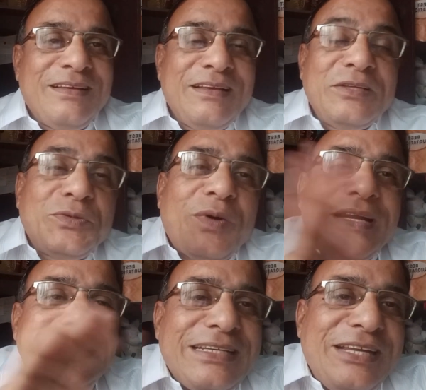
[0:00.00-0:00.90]
So, what
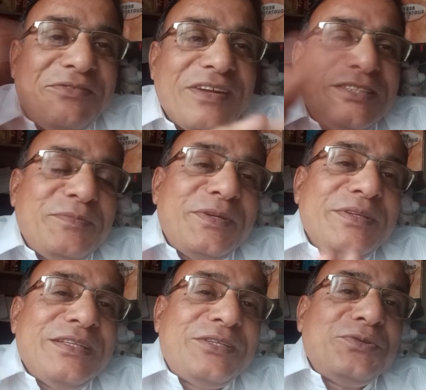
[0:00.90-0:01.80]
is the difference
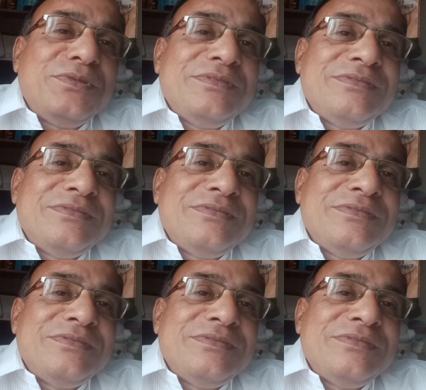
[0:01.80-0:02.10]
between the two?